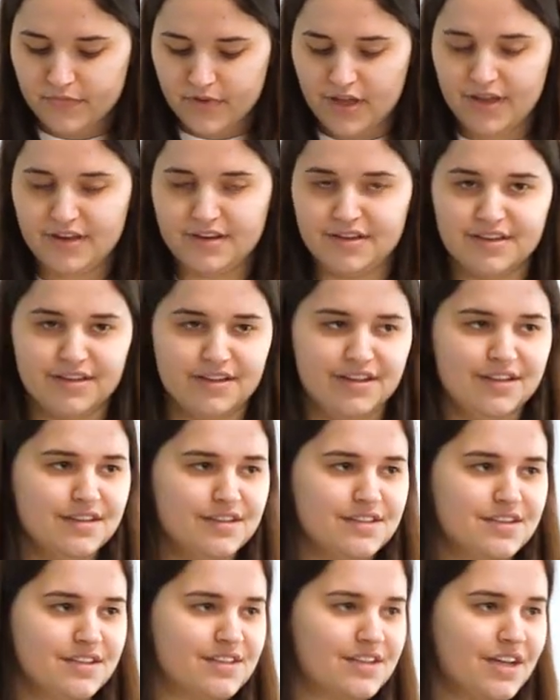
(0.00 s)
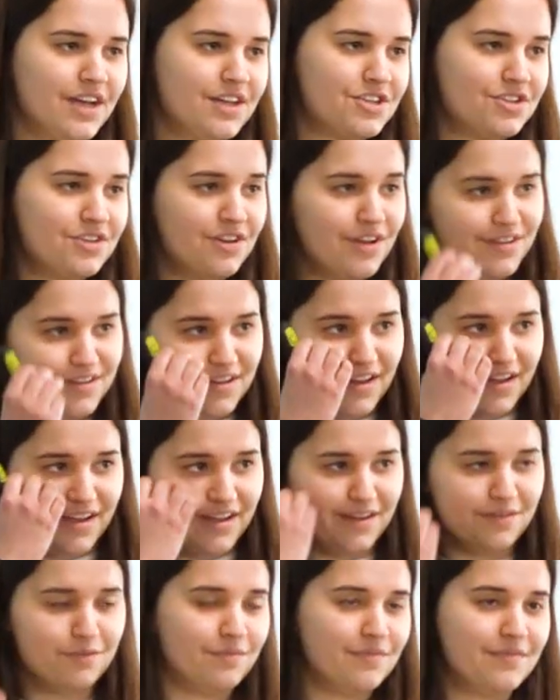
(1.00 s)
and his discussion on
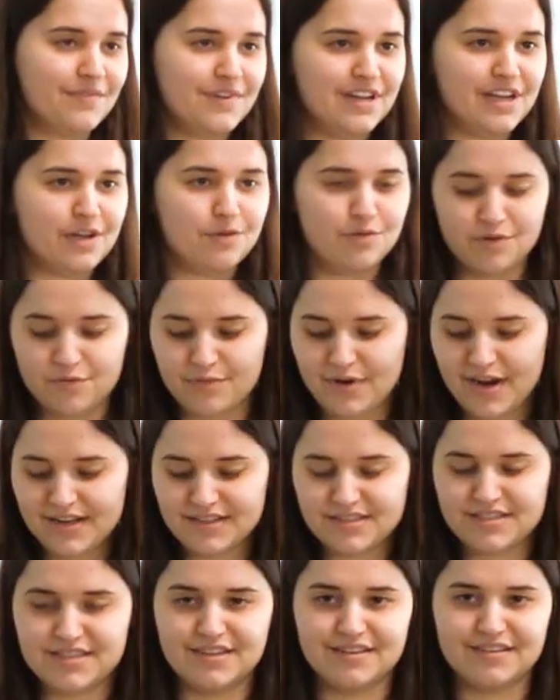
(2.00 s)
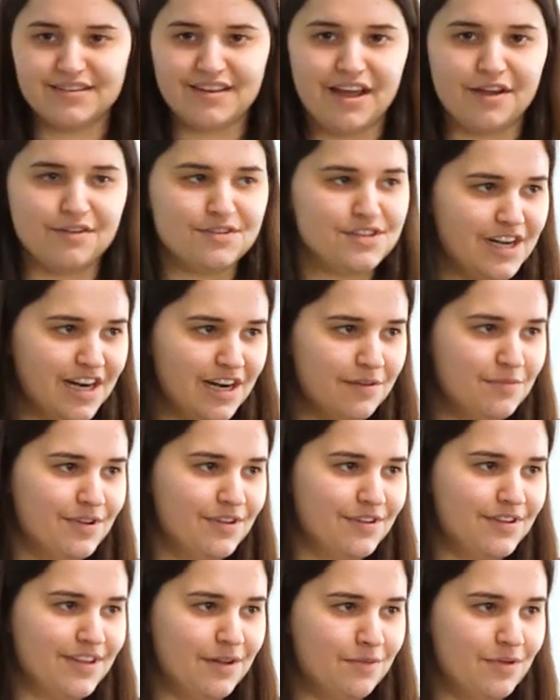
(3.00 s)
uh, equal rights and how
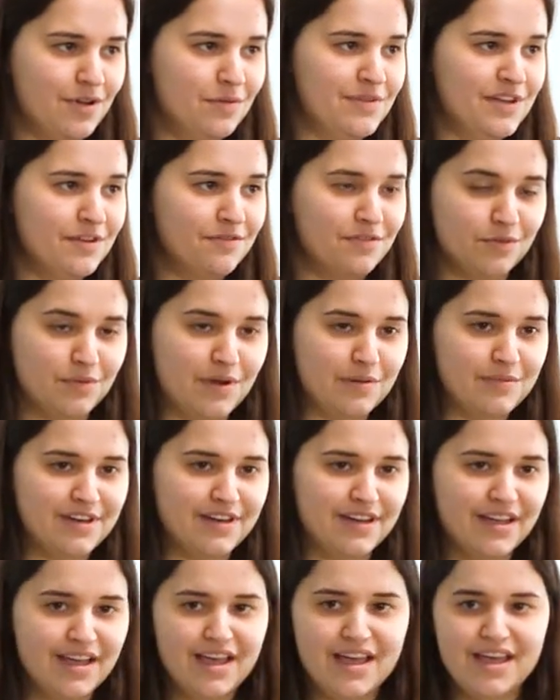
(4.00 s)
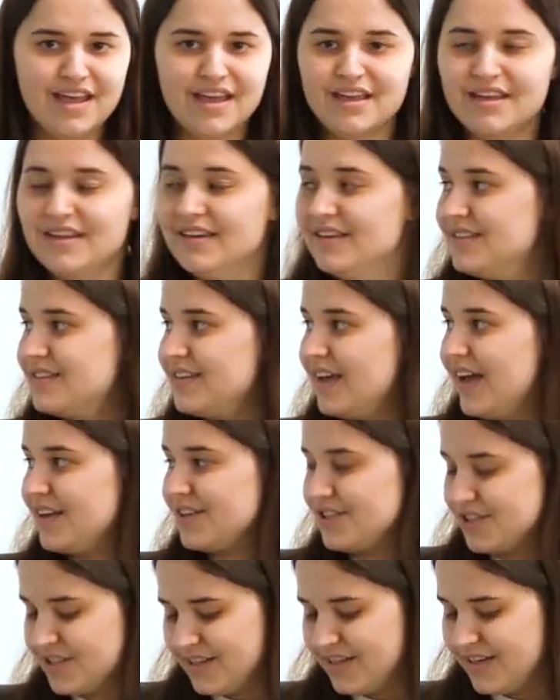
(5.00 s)
terrible they will be for women is
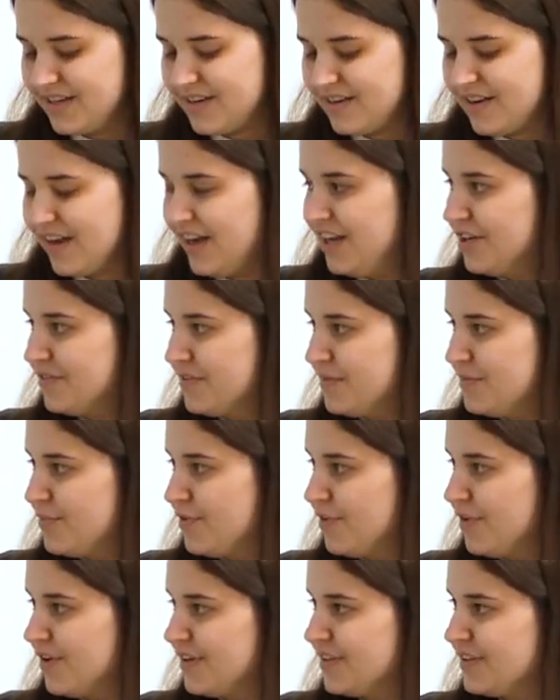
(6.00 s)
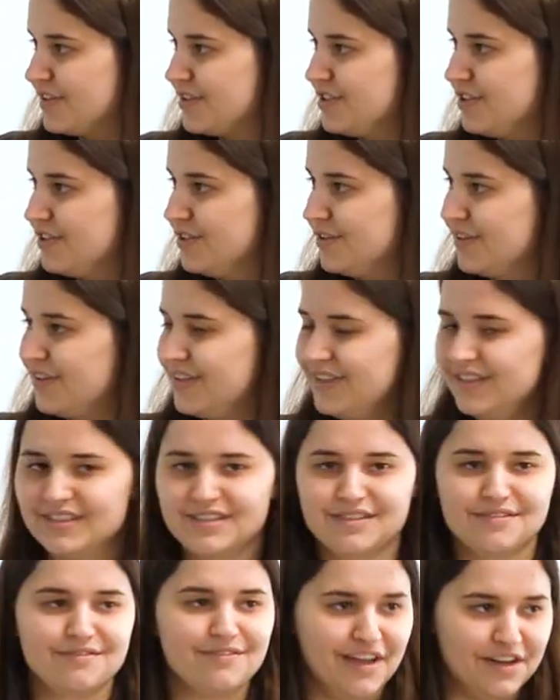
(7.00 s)
actually kind of important to
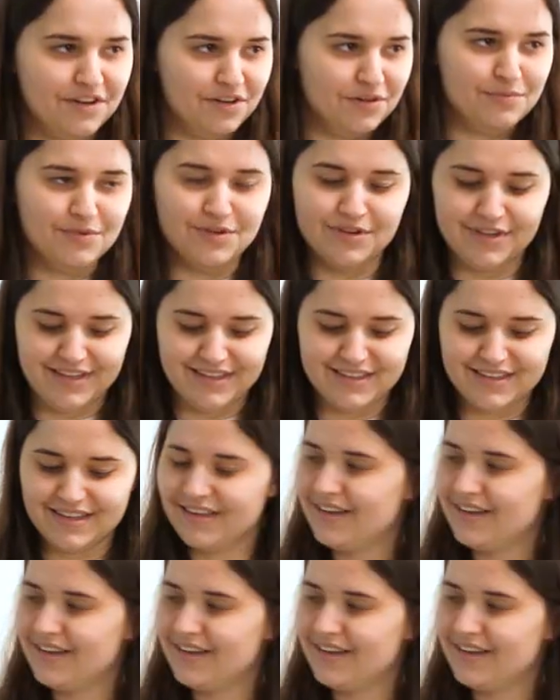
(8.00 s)
his final point.